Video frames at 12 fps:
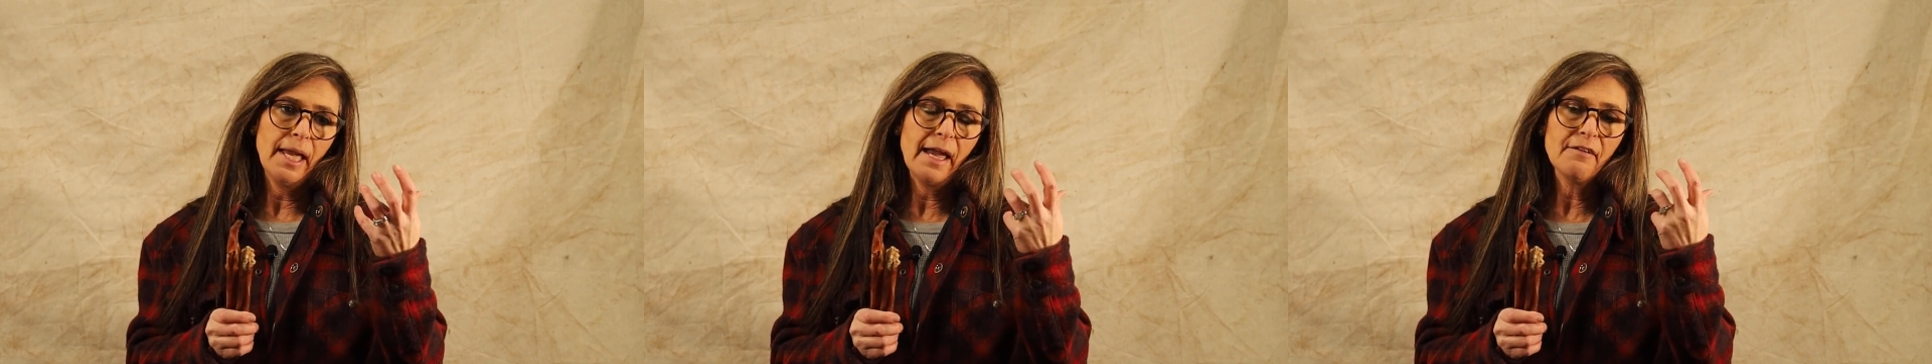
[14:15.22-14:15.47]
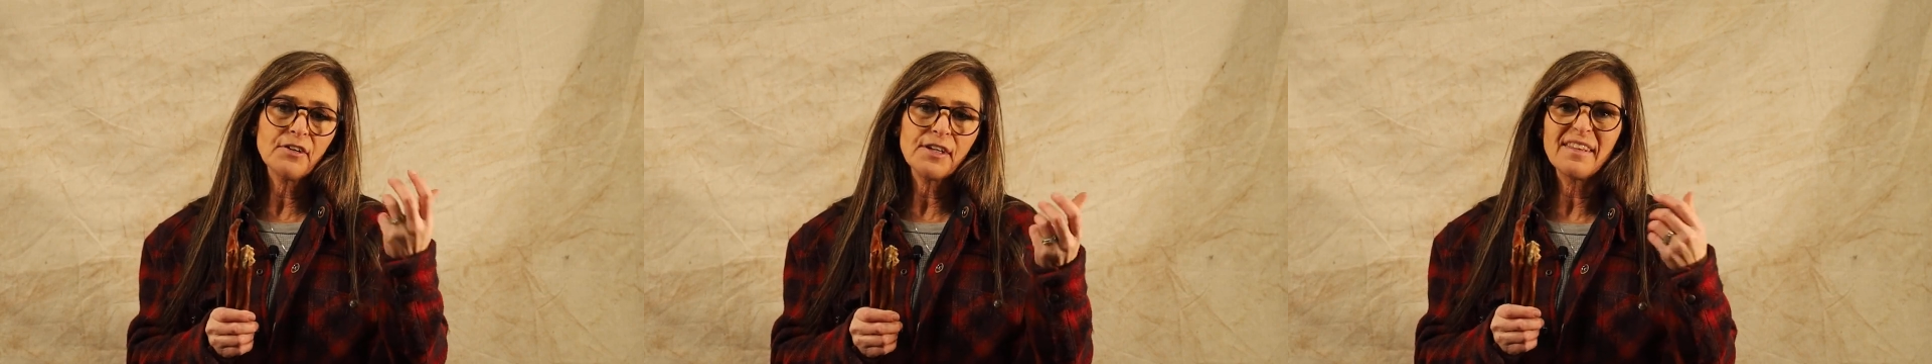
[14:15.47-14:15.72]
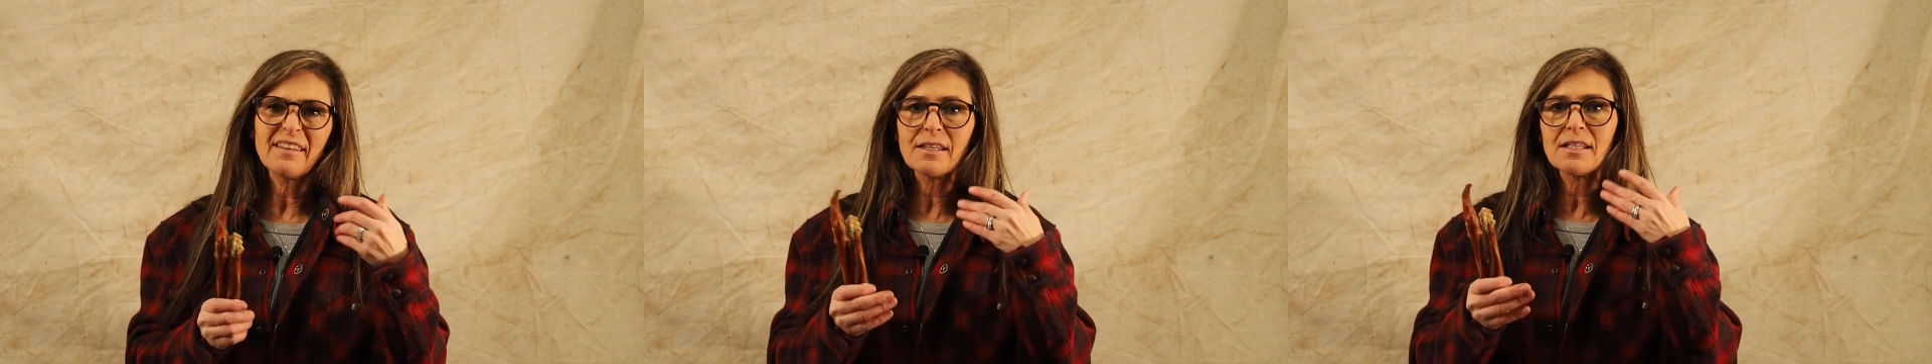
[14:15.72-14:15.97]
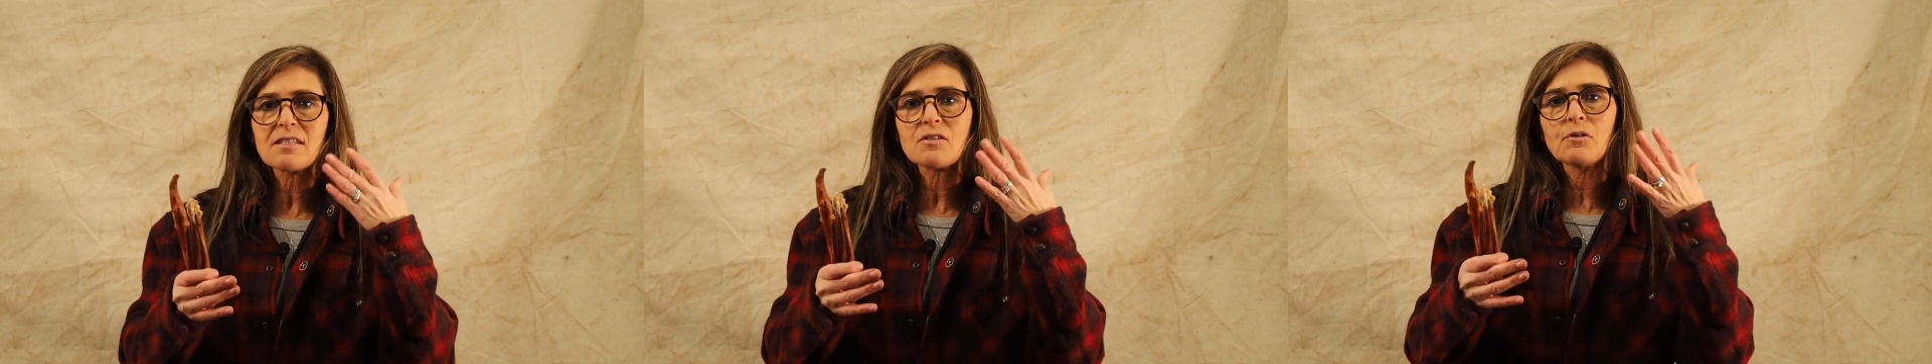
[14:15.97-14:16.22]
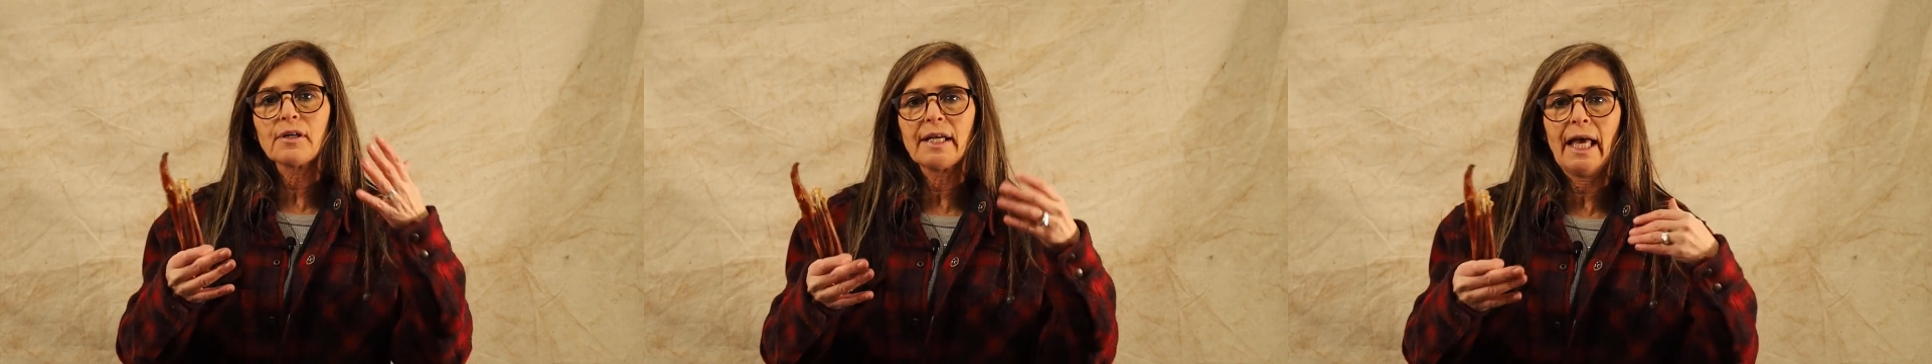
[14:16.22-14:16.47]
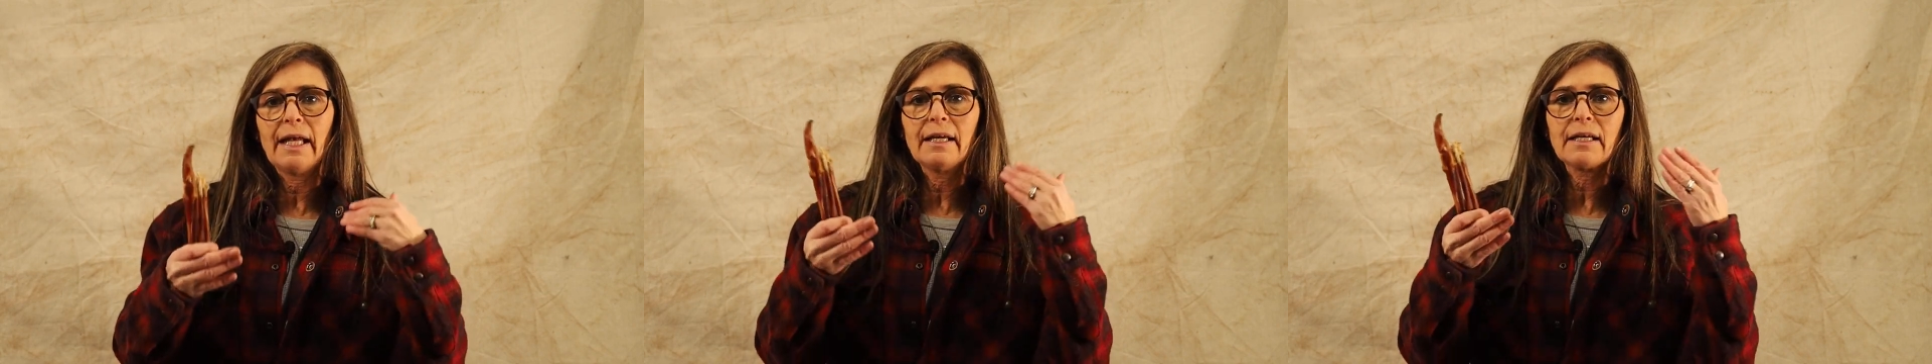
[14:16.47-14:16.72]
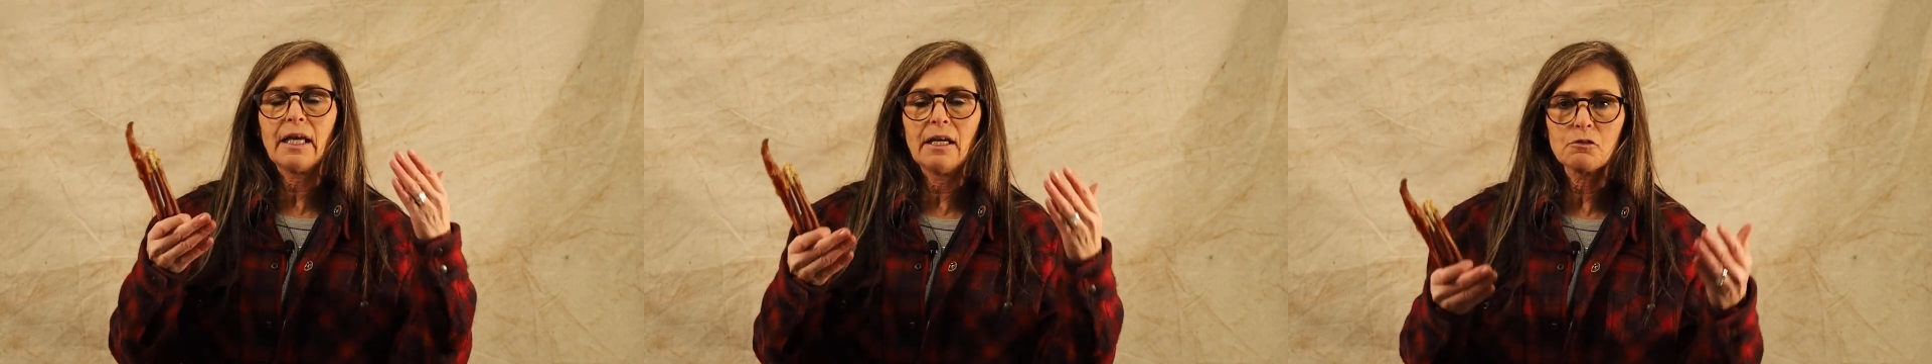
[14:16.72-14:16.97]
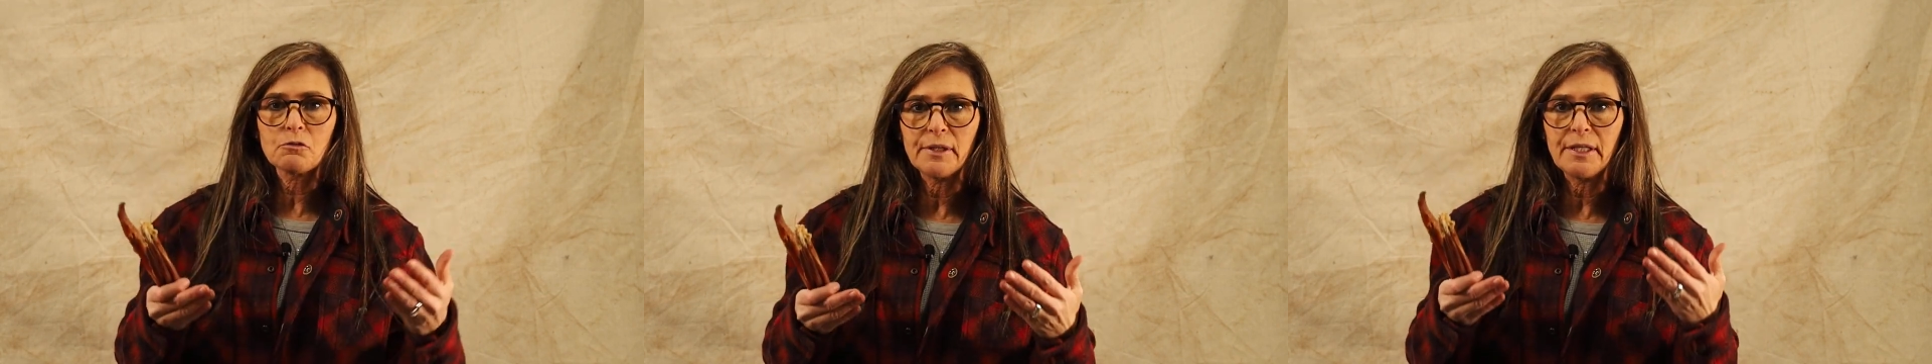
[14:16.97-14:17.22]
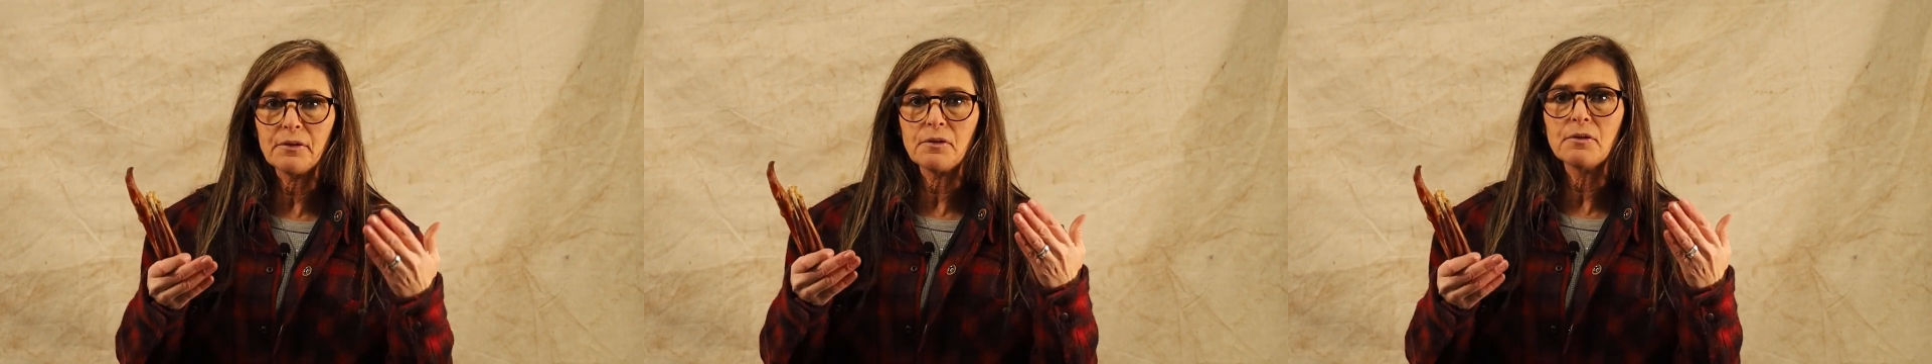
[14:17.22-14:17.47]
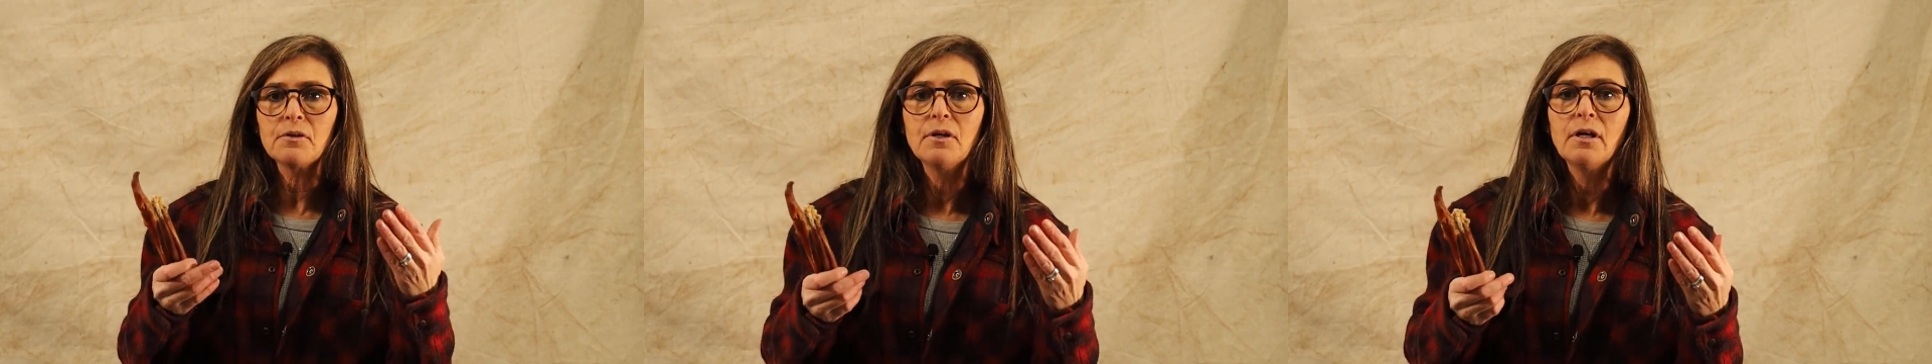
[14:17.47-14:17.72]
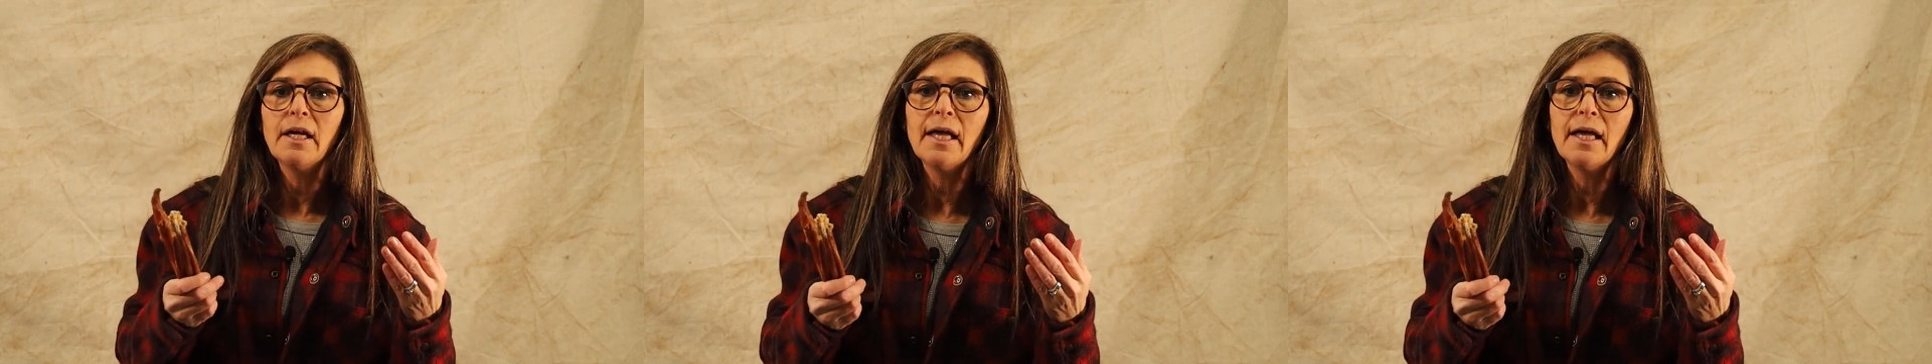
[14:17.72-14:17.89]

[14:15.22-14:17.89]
everything that's organic and real.